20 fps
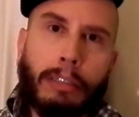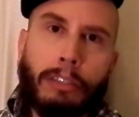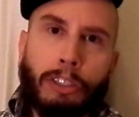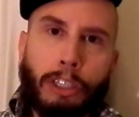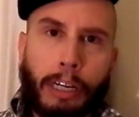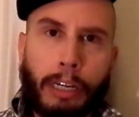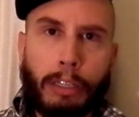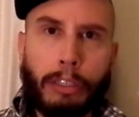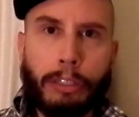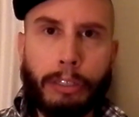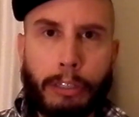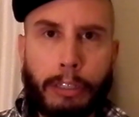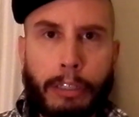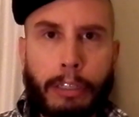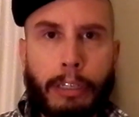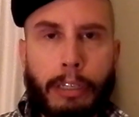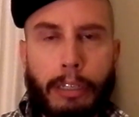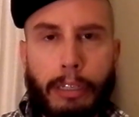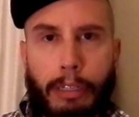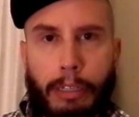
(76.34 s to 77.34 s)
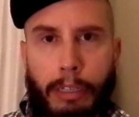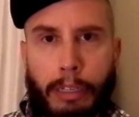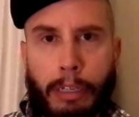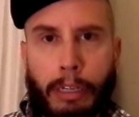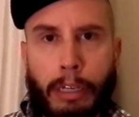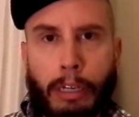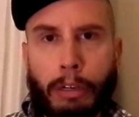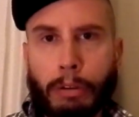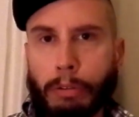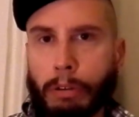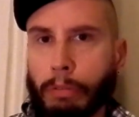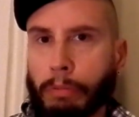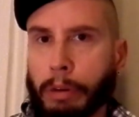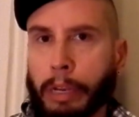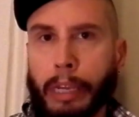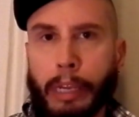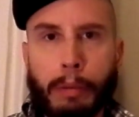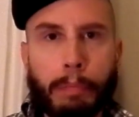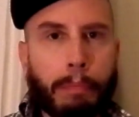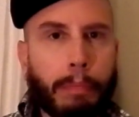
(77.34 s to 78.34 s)
childhood
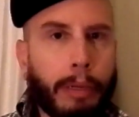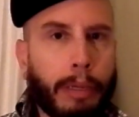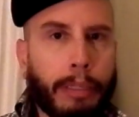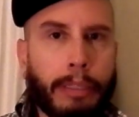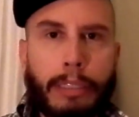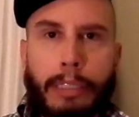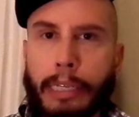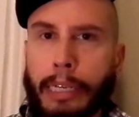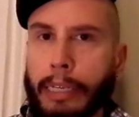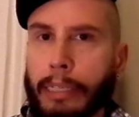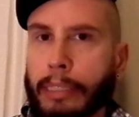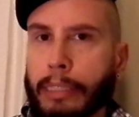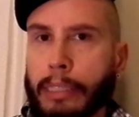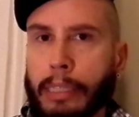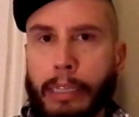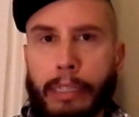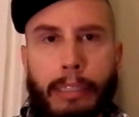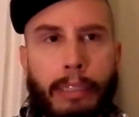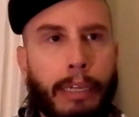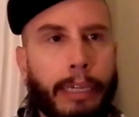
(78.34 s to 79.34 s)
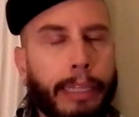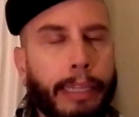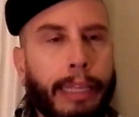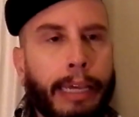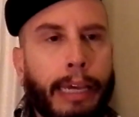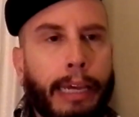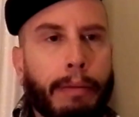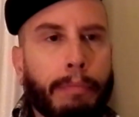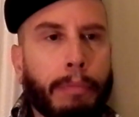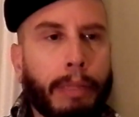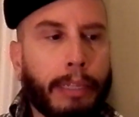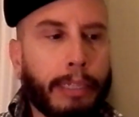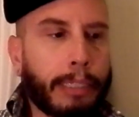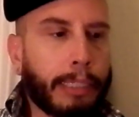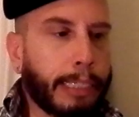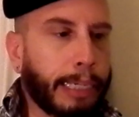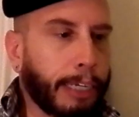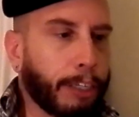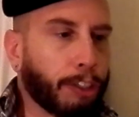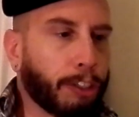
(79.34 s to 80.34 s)
rape, incest, things like that,
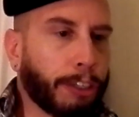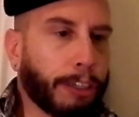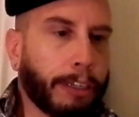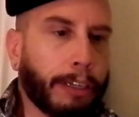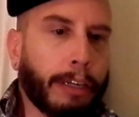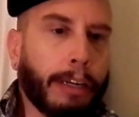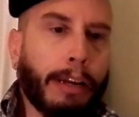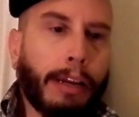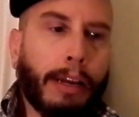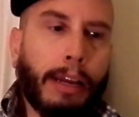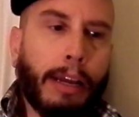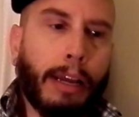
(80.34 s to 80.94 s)
molestation.